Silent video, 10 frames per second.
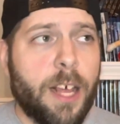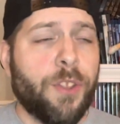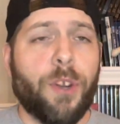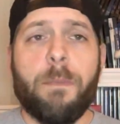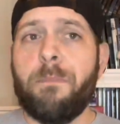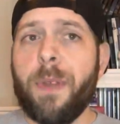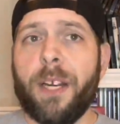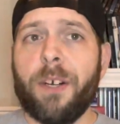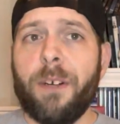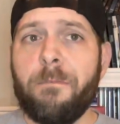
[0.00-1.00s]
They're
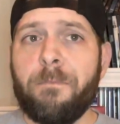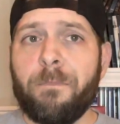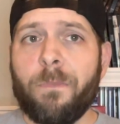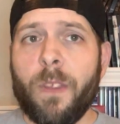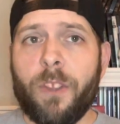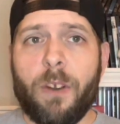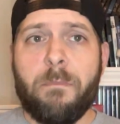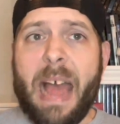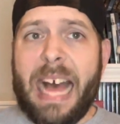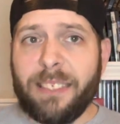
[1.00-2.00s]
bigger, they're
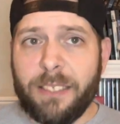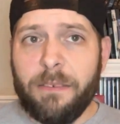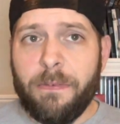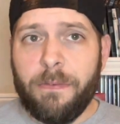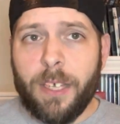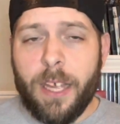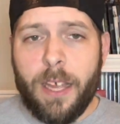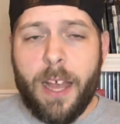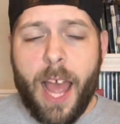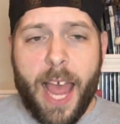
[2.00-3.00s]
massive,
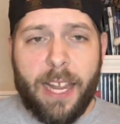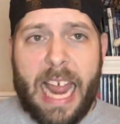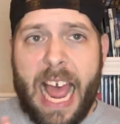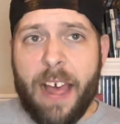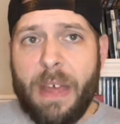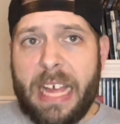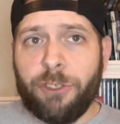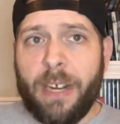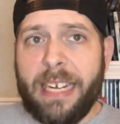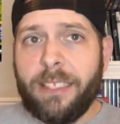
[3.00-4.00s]
and they have that
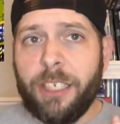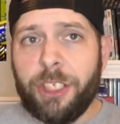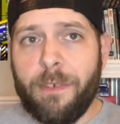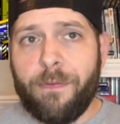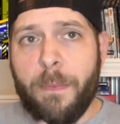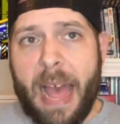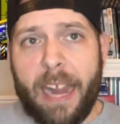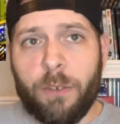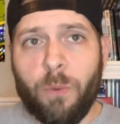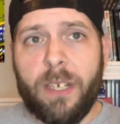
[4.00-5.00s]
transition from
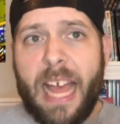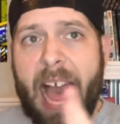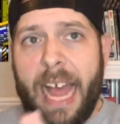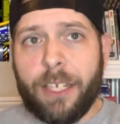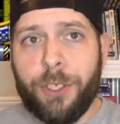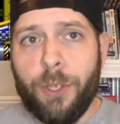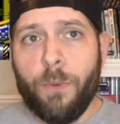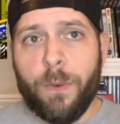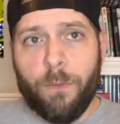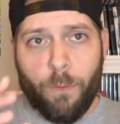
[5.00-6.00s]
Act 1 to Act
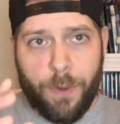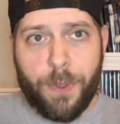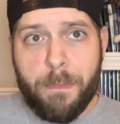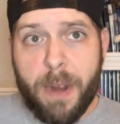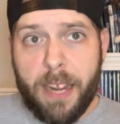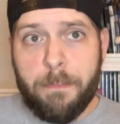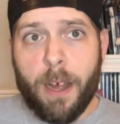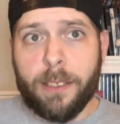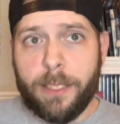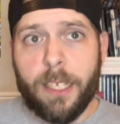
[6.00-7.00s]
2 with the mini
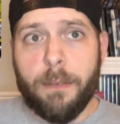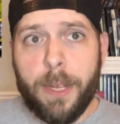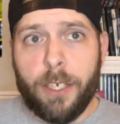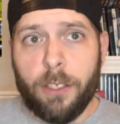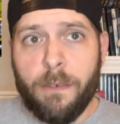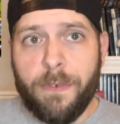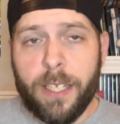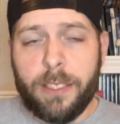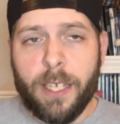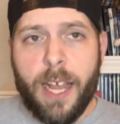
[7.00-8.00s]
boss in the middle of
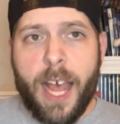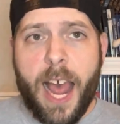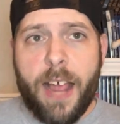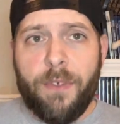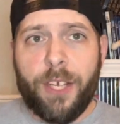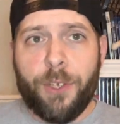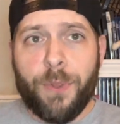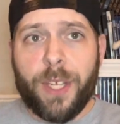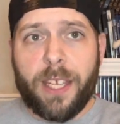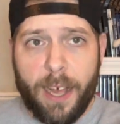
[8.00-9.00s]
it, and they do
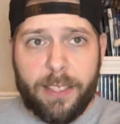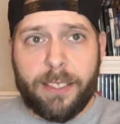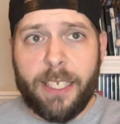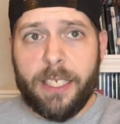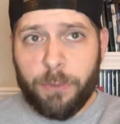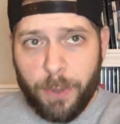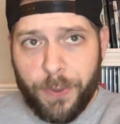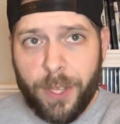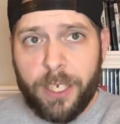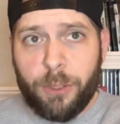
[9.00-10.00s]
the cutscenes
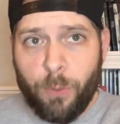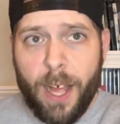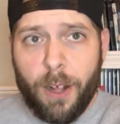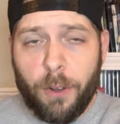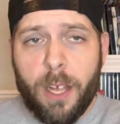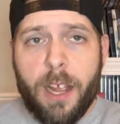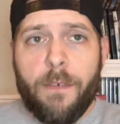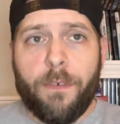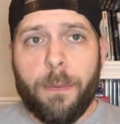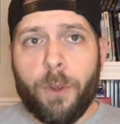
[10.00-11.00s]
with it as well,
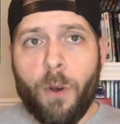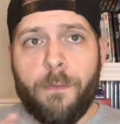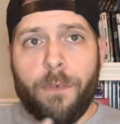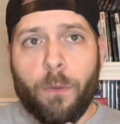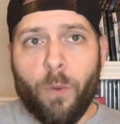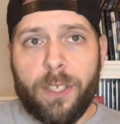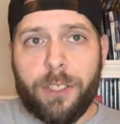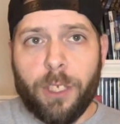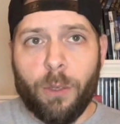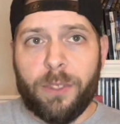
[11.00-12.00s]
from going from one
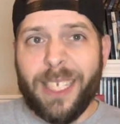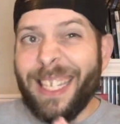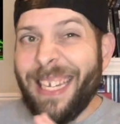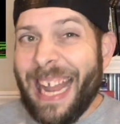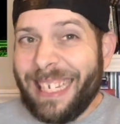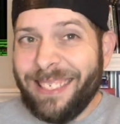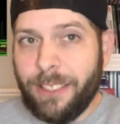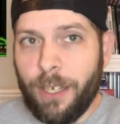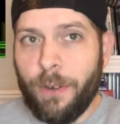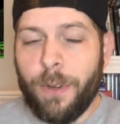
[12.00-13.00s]
zone to the next
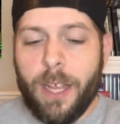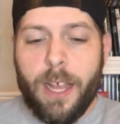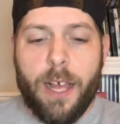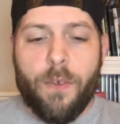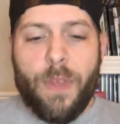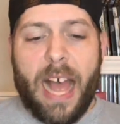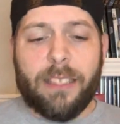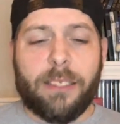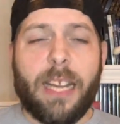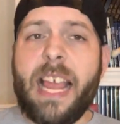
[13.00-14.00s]
zone.
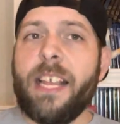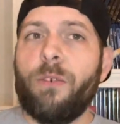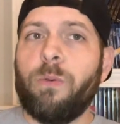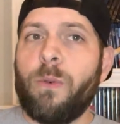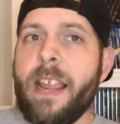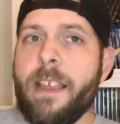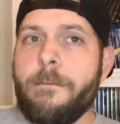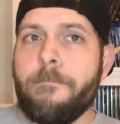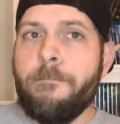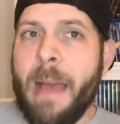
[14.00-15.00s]
That's a great
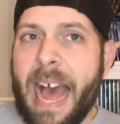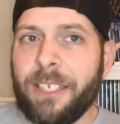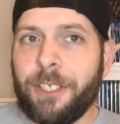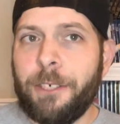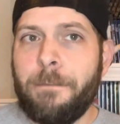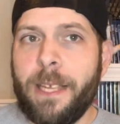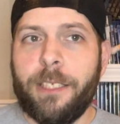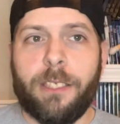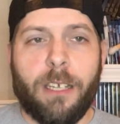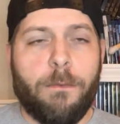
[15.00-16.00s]

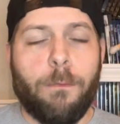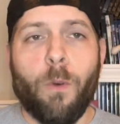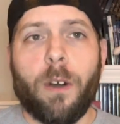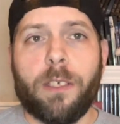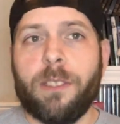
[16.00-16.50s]
masterpiece of work.